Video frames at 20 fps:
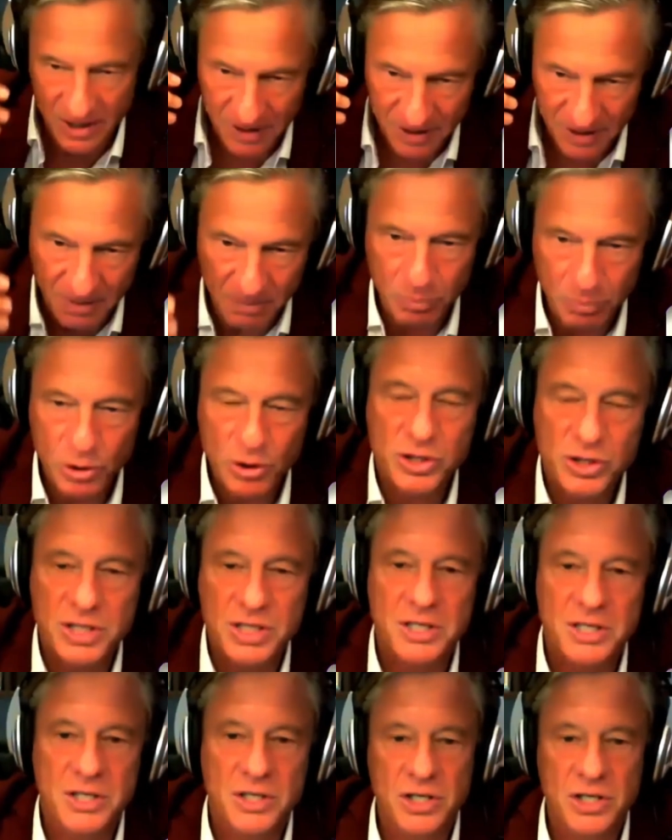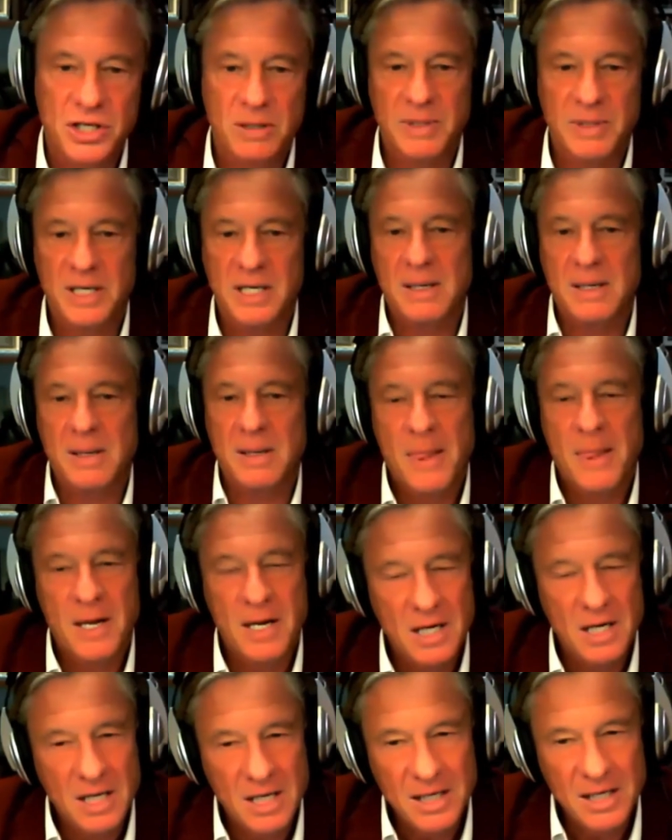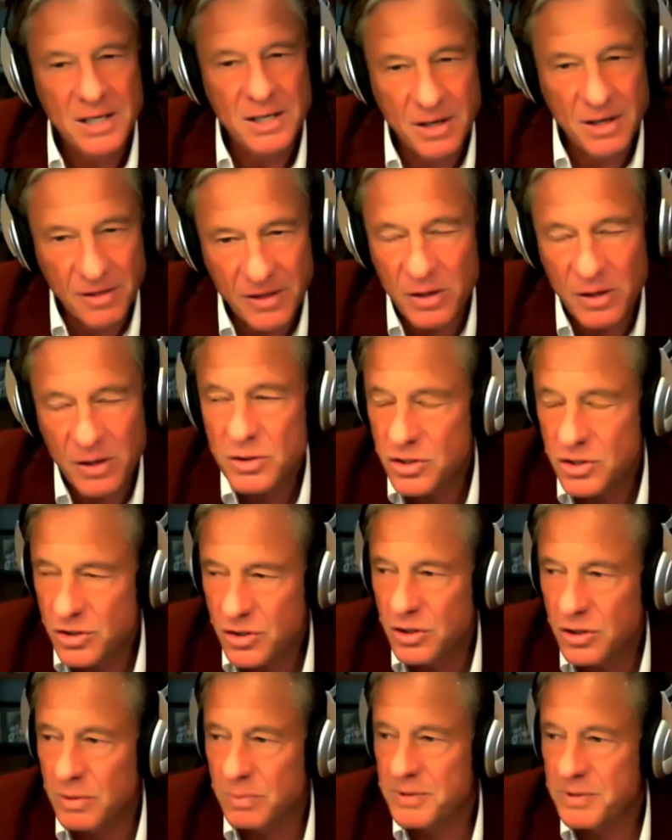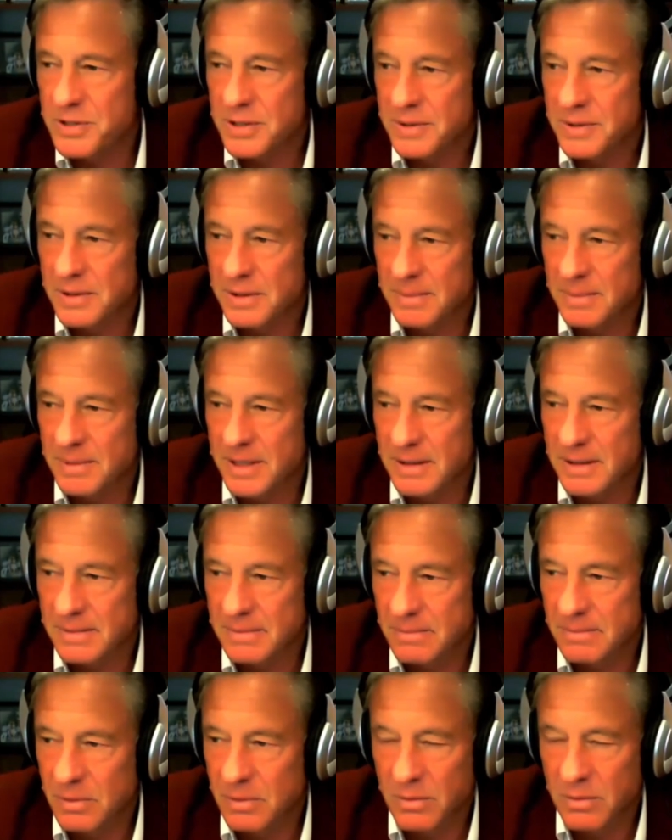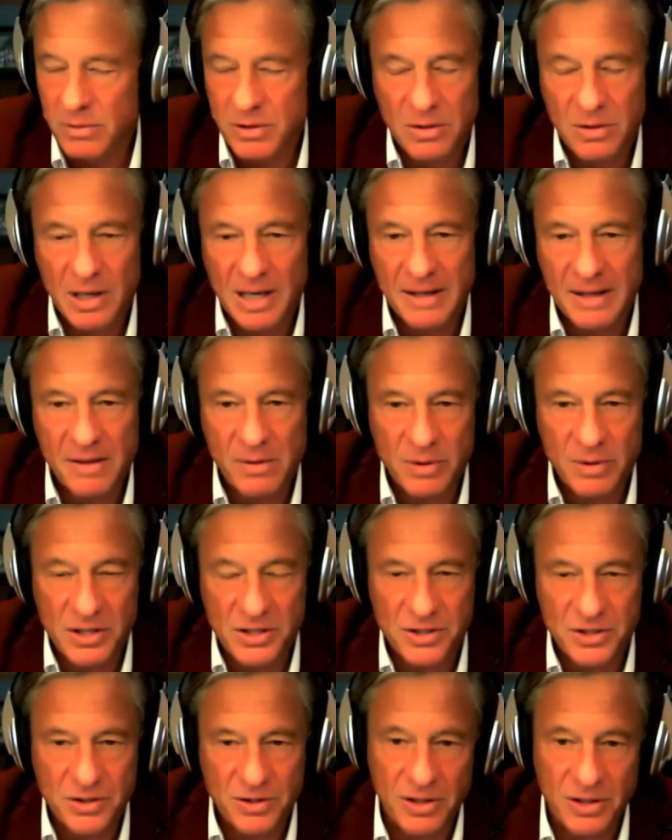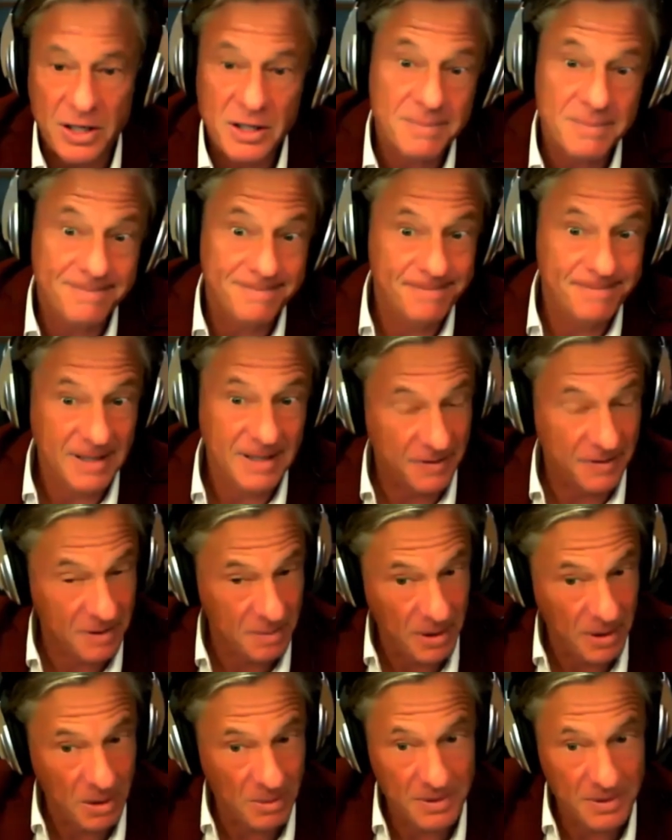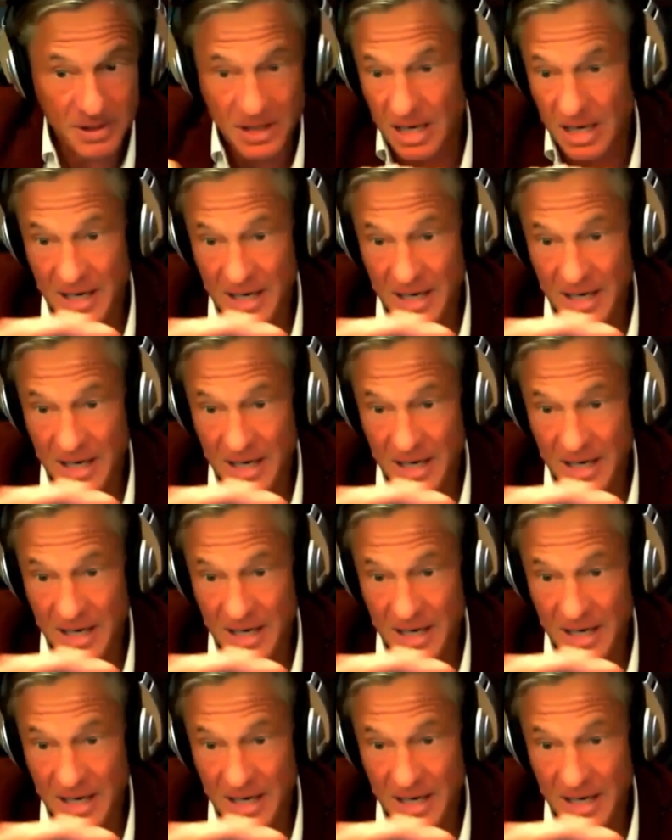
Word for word: and then pushed into Germany. You know, those troops, whether you like the Russians or not, at the moment, I